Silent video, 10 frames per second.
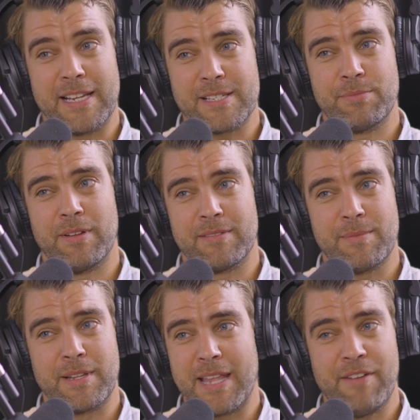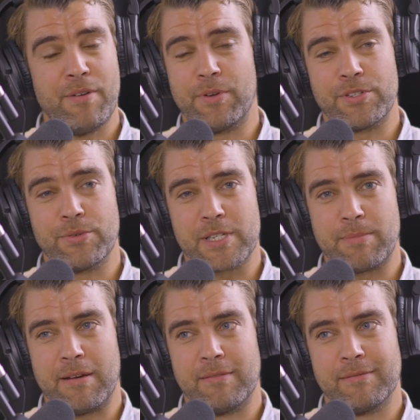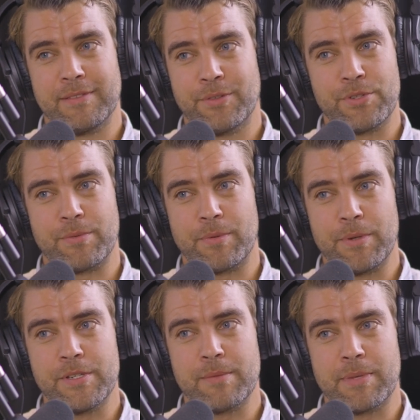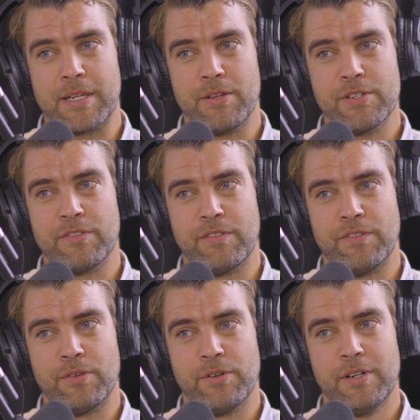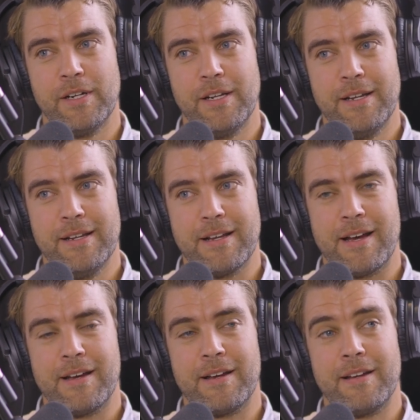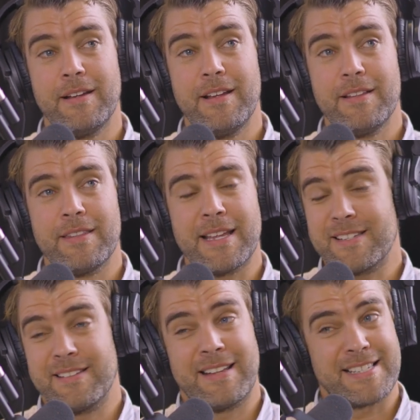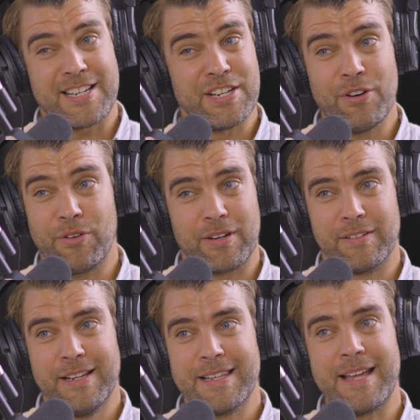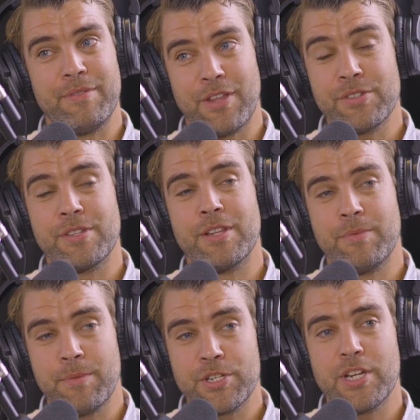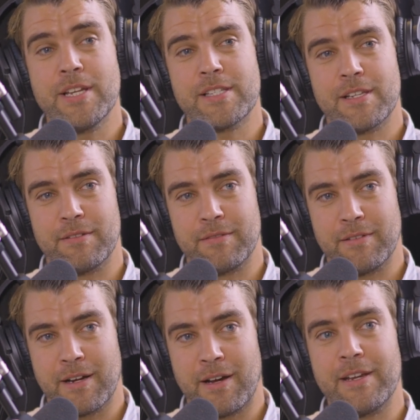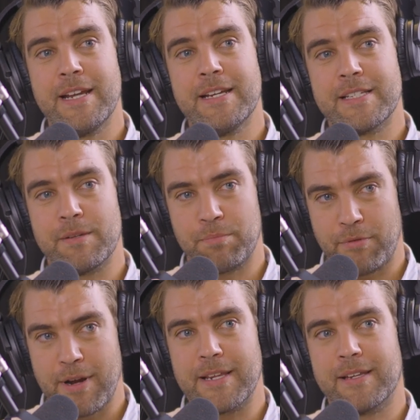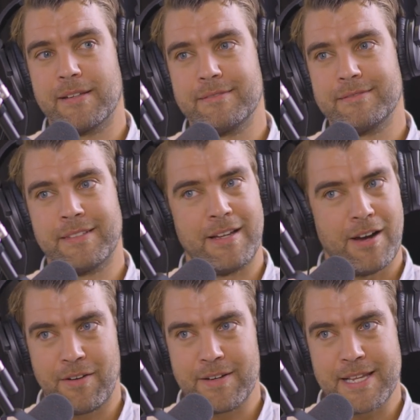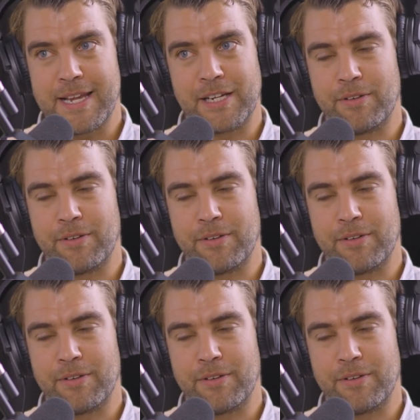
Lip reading: that's something that everyone talks about quantum computing being useful for. That's actually not that the machines that are needed to break like RSA